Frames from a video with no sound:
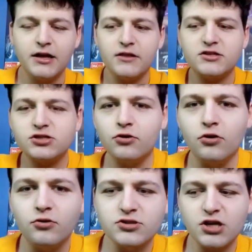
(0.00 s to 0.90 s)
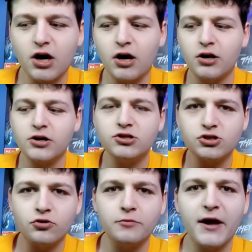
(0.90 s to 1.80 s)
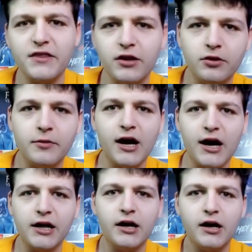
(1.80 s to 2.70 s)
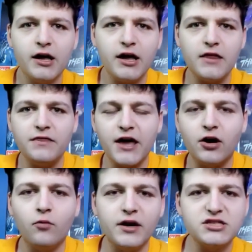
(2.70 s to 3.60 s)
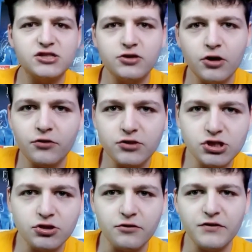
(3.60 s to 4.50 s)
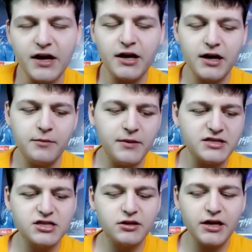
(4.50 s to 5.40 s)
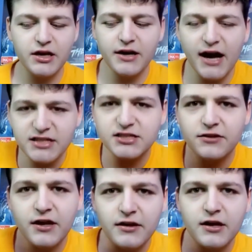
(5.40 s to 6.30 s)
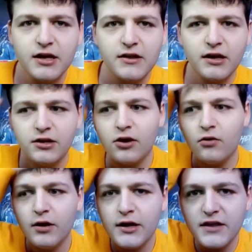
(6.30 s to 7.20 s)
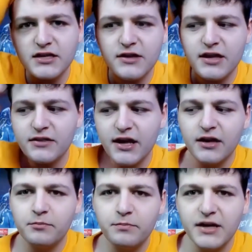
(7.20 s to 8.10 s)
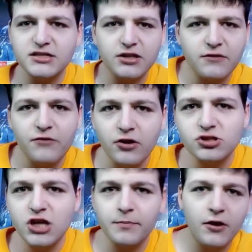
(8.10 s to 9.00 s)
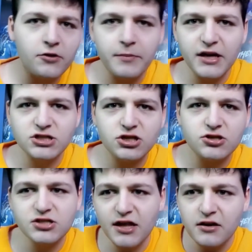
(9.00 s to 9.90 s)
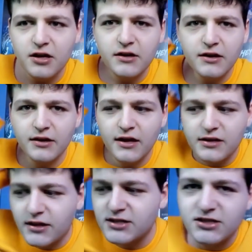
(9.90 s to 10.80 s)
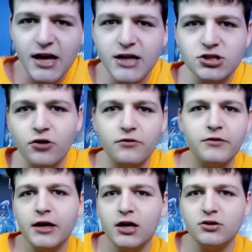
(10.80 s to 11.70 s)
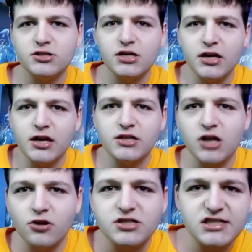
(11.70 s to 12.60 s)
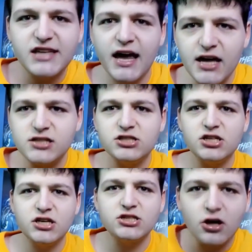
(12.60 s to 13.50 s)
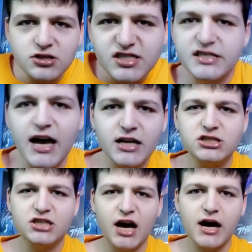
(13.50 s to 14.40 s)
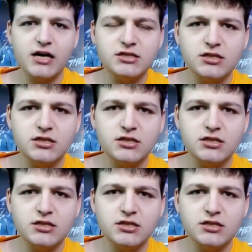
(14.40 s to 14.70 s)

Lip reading: The schools are controlled by the Illuminati, and they don't want us to know the truth. And basically, NASA... They basically Photoshop all their pictures. They stage all their videos. It's all staged. It's all staged, guys.